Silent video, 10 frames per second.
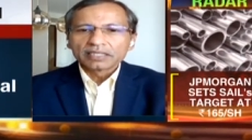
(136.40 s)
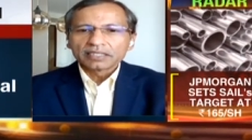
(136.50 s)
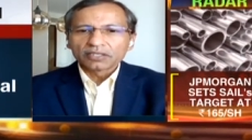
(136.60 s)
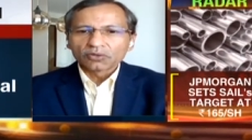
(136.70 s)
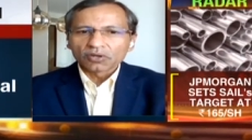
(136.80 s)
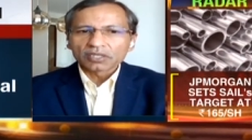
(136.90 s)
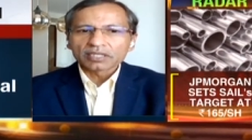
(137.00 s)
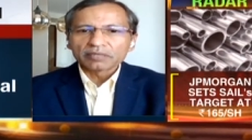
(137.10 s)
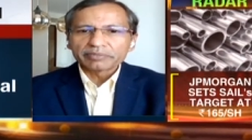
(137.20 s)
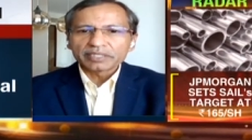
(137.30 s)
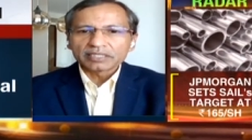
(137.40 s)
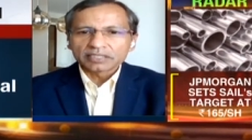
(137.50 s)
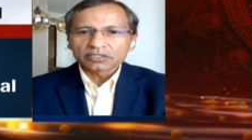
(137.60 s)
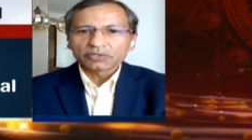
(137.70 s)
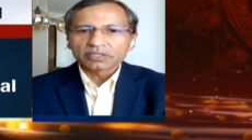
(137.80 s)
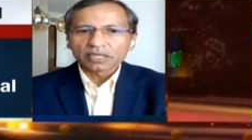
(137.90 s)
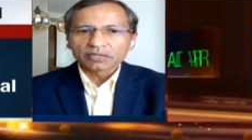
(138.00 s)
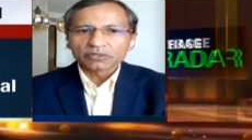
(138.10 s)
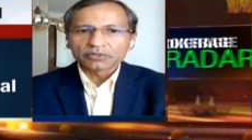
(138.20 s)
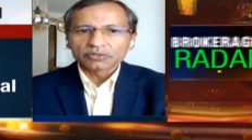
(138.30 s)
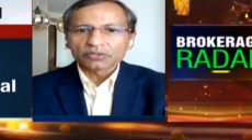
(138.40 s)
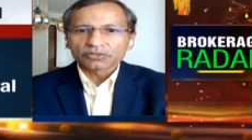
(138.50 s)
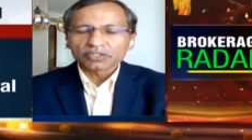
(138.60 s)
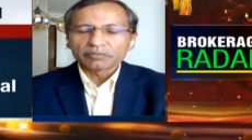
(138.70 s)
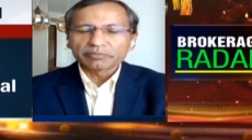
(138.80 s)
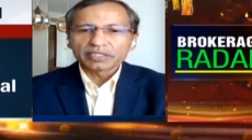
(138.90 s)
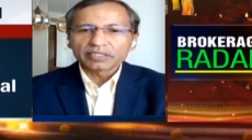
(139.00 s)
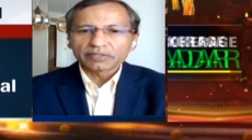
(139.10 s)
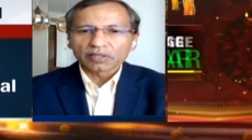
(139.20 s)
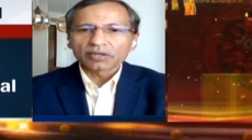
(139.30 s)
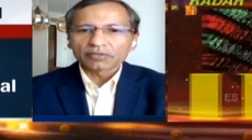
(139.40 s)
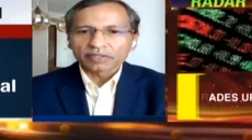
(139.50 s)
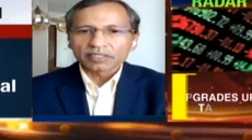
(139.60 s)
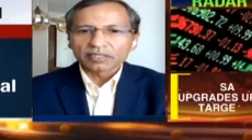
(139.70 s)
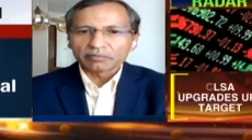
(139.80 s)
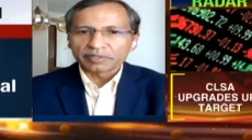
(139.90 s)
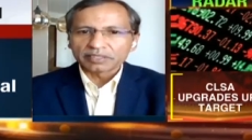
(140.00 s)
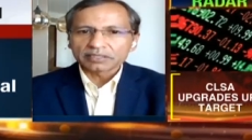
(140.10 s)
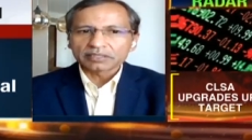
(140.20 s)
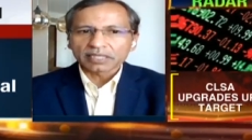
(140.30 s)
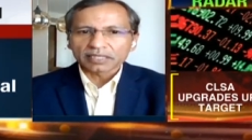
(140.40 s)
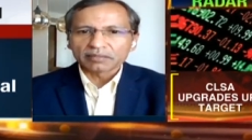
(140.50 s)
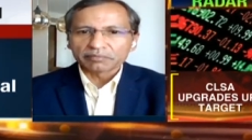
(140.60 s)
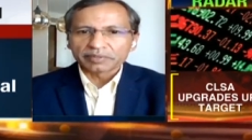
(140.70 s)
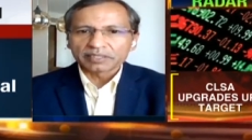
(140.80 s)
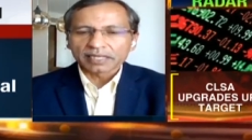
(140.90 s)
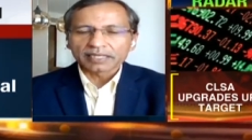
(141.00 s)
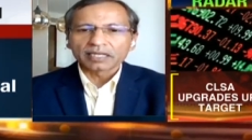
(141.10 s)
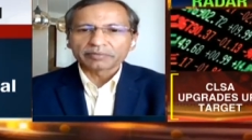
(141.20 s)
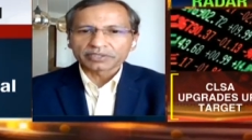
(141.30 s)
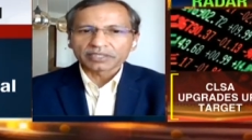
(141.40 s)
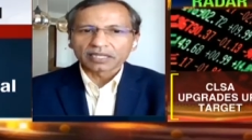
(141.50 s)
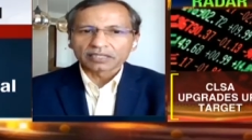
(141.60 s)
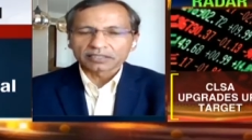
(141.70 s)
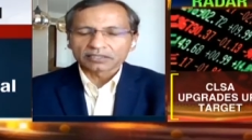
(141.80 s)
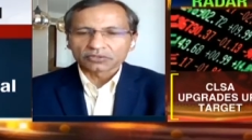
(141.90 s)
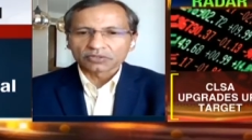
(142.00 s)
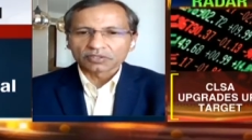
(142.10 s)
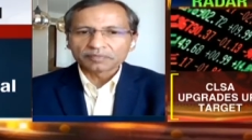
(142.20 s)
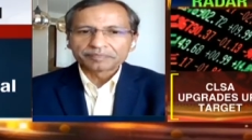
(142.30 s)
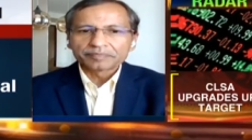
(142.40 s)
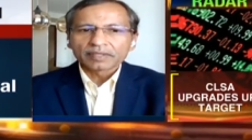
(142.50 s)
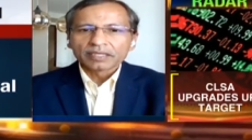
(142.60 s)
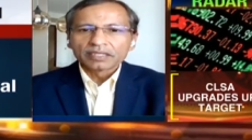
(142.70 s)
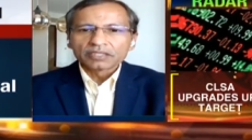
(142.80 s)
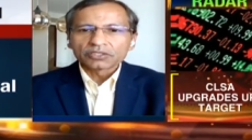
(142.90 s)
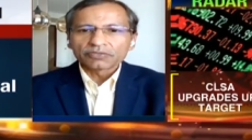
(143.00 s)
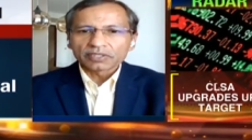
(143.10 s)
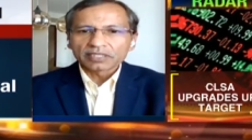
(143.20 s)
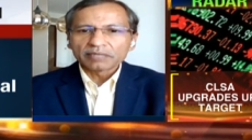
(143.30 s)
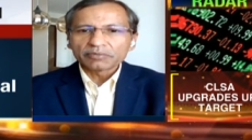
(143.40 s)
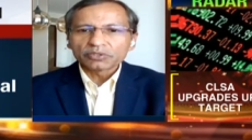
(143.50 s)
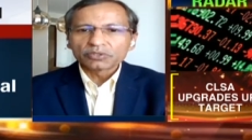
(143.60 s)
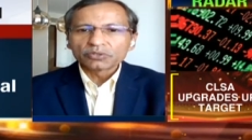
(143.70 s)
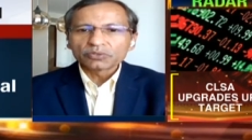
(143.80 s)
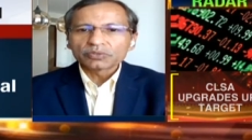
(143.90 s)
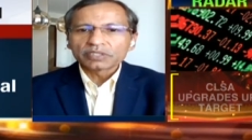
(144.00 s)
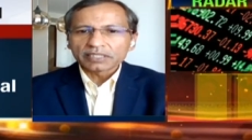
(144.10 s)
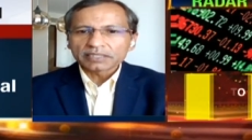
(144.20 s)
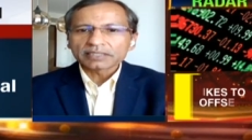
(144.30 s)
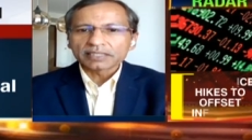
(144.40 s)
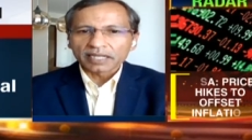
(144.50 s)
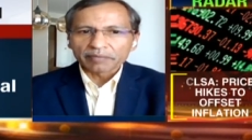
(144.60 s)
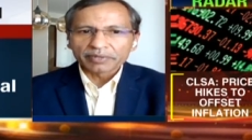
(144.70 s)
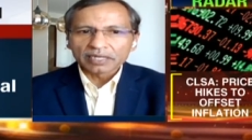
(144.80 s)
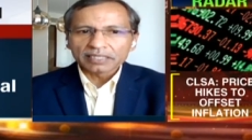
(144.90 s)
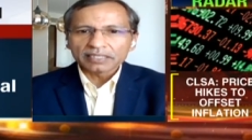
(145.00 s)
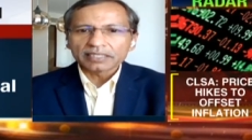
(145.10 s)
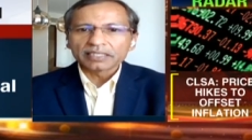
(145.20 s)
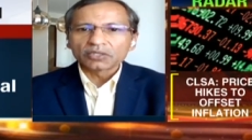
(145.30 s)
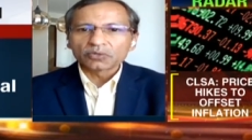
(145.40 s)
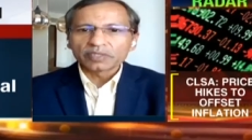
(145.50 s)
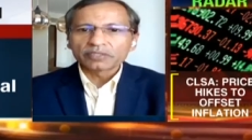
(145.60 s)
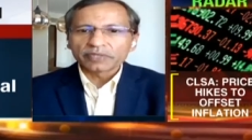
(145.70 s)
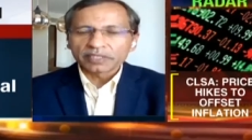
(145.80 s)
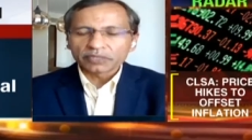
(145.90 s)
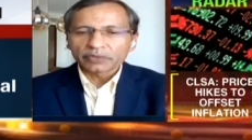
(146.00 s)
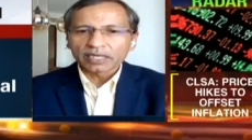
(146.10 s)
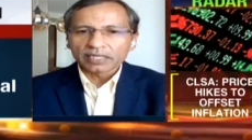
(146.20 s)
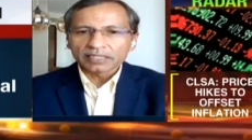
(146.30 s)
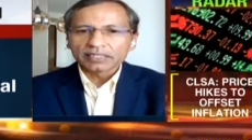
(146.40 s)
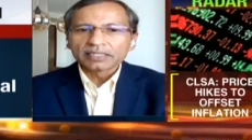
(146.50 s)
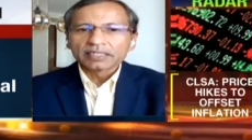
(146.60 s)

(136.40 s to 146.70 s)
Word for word: They are no longer competing just with telcos. They're also competing with a lot of other companies, tech companies like hyperscalers and so on. So for them to do things rapidly, innovate very quickly,